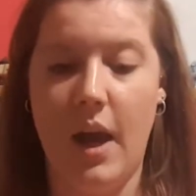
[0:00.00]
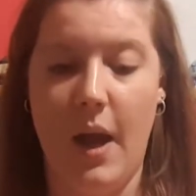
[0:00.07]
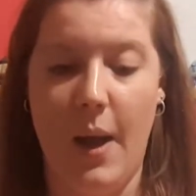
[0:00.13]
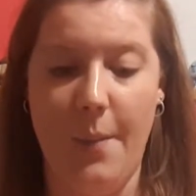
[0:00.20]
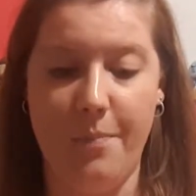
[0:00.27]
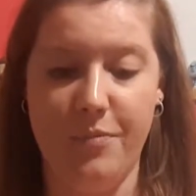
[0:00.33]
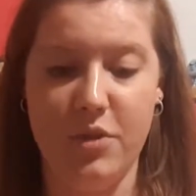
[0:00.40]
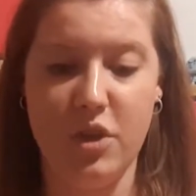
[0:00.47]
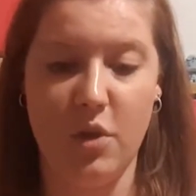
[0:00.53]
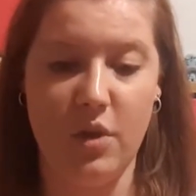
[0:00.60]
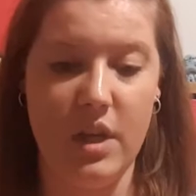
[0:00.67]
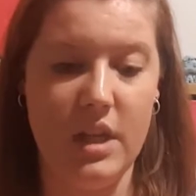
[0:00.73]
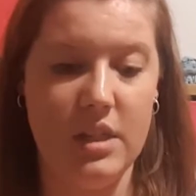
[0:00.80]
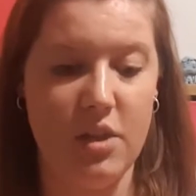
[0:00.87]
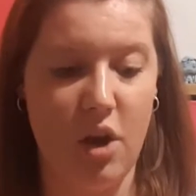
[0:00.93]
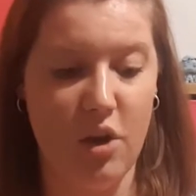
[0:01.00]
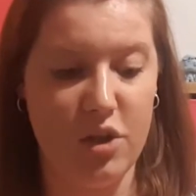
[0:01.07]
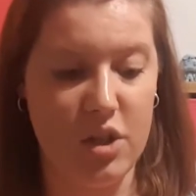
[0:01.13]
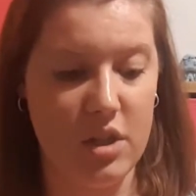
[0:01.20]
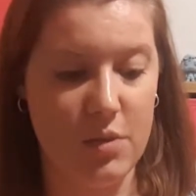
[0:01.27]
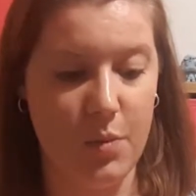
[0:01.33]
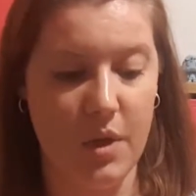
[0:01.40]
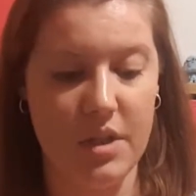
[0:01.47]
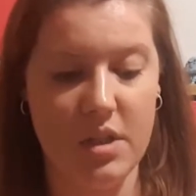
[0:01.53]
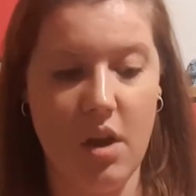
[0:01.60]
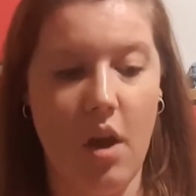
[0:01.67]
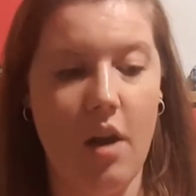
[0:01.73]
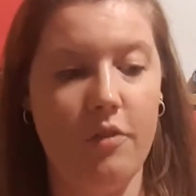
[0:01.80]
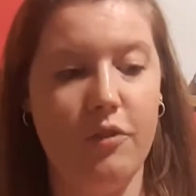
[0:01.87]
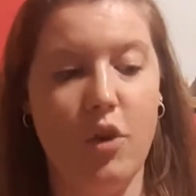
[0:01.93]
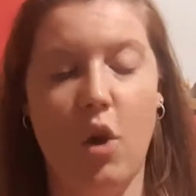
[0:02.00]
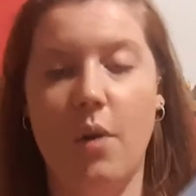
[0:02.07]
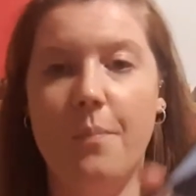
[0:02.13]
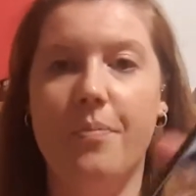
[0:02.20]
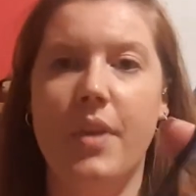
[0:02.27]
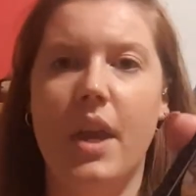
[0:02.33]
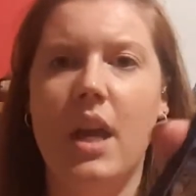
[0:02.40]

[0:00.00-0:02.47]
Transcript: Um, so these are just ones that I've got.